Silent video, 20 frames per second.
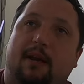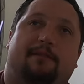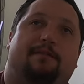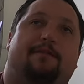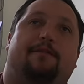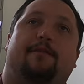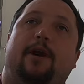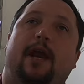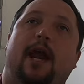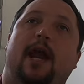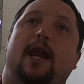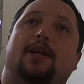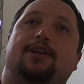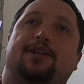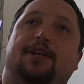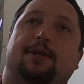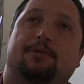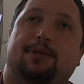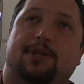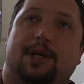free energy
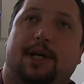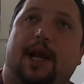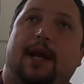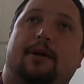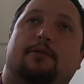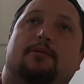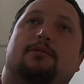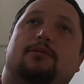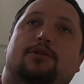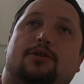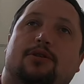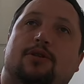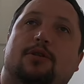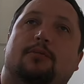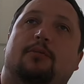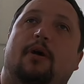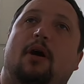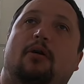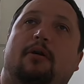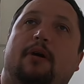was announced
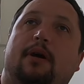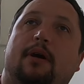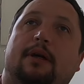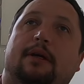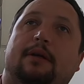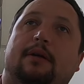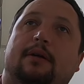tomorrow